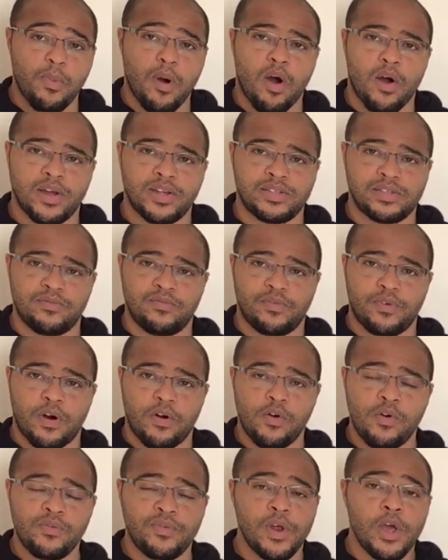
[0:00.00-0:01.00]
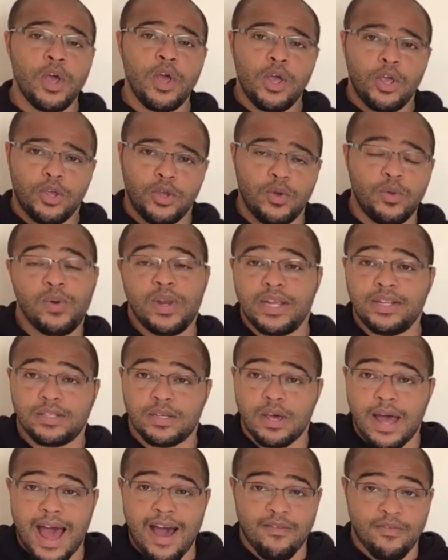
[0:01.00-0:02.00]
parties involved, you need
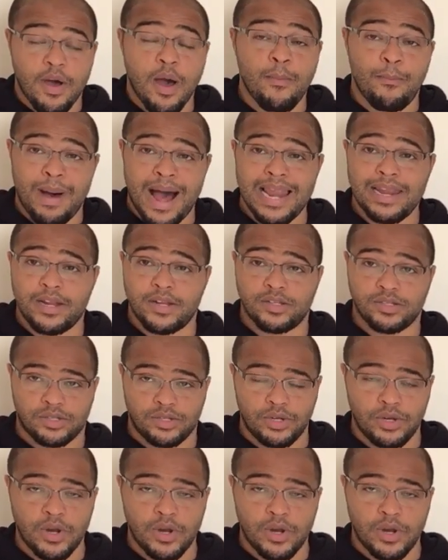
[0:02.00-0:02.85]
to have a balance,